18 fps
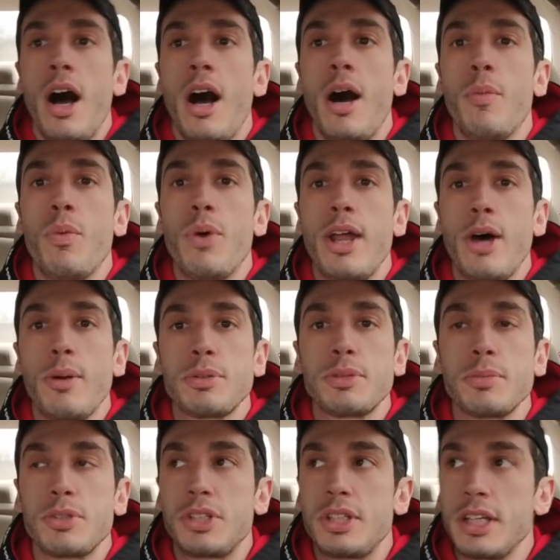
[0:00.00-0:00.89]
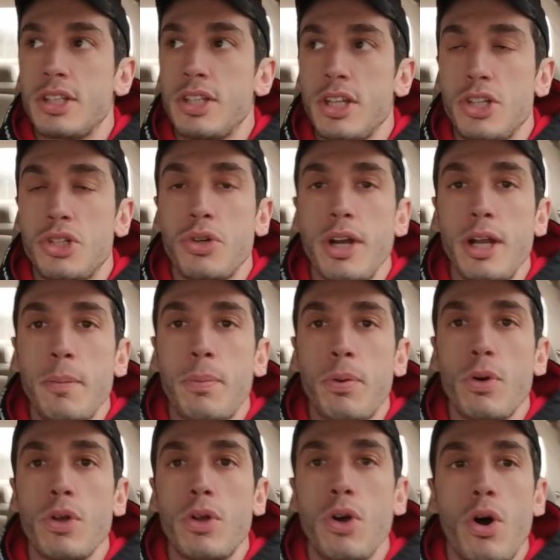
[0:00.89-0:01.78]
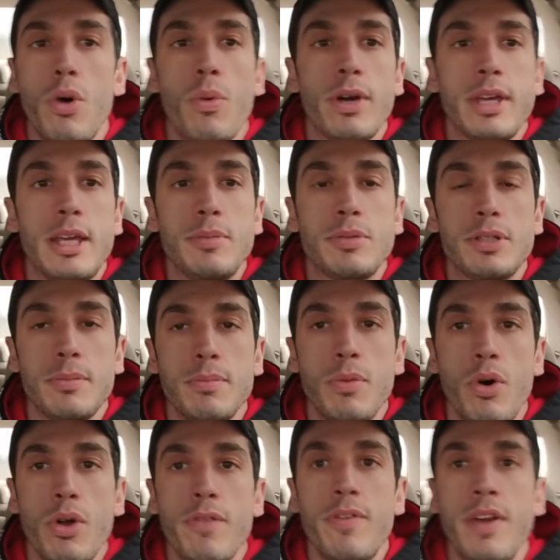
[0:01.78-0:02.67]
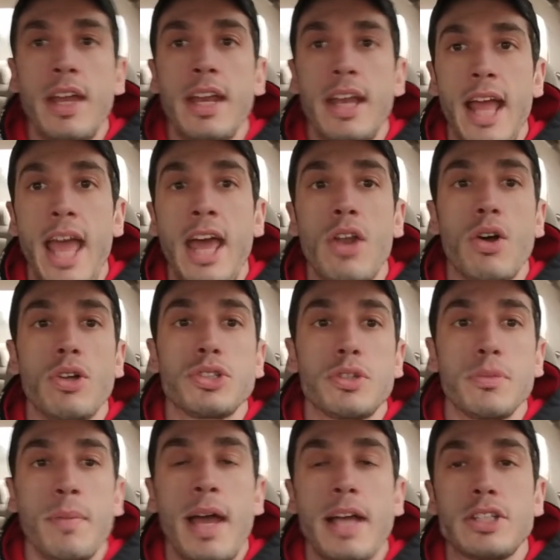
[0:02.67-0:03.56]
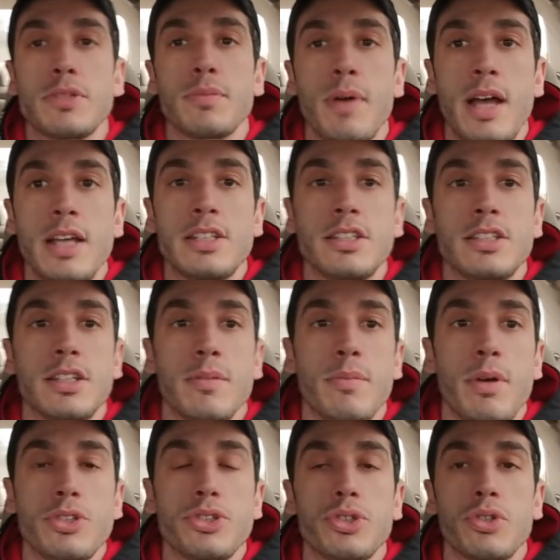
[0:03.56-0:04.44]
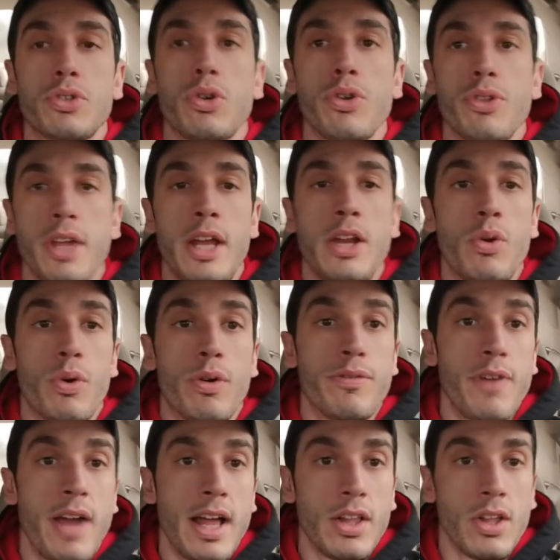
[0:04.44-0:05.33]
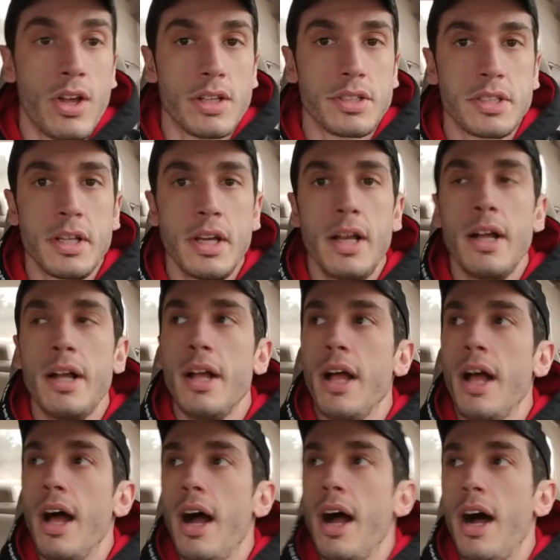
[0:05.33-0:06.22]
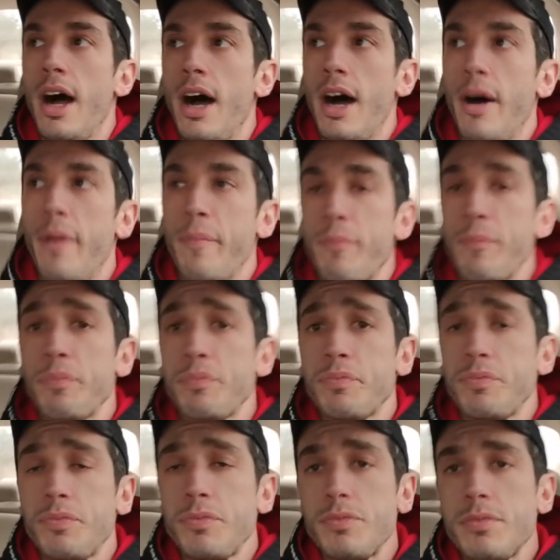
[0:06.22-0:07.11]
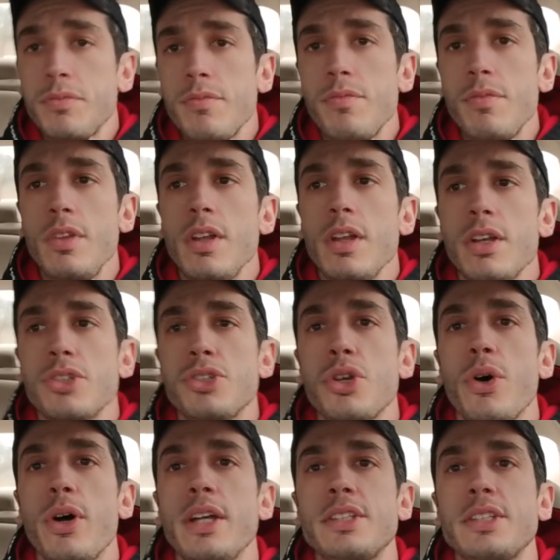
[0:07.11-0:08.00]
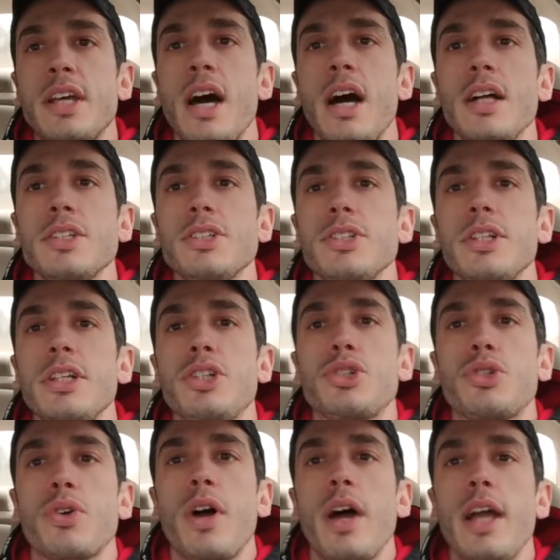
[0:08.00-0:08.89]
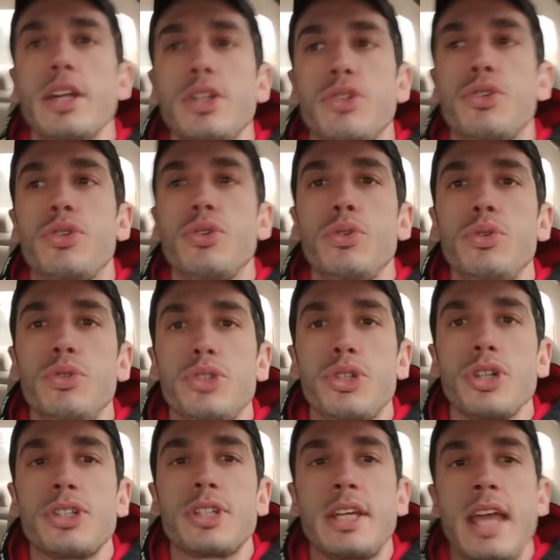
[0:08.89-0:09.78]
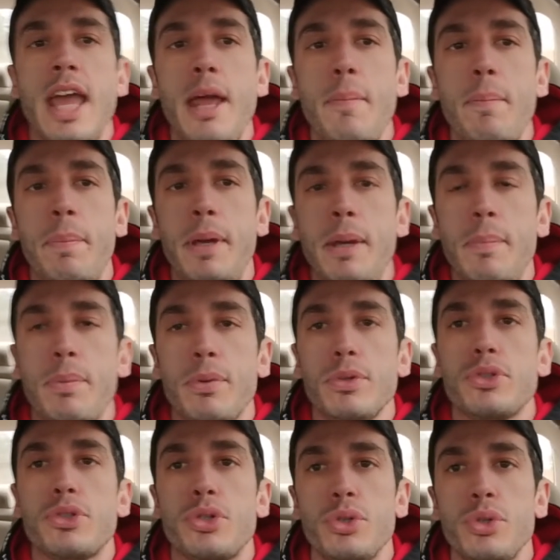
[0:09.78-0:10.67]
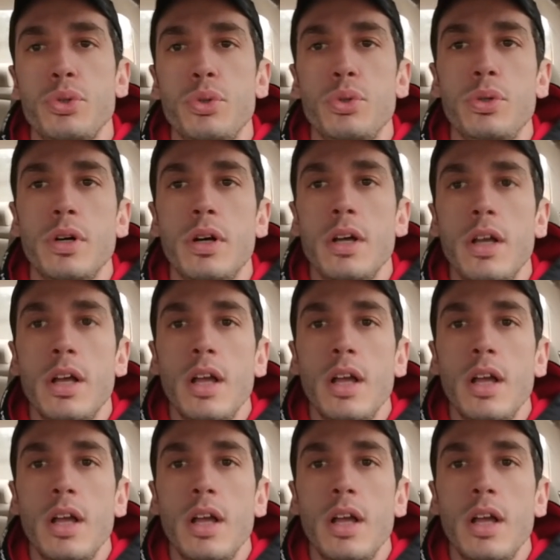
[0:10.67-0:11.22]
Um, what helps them stick to the training protocol, what keeps them motivated, and also maximizes the muscle growth and or fat loss. Um, so it's constantly trying to just get people to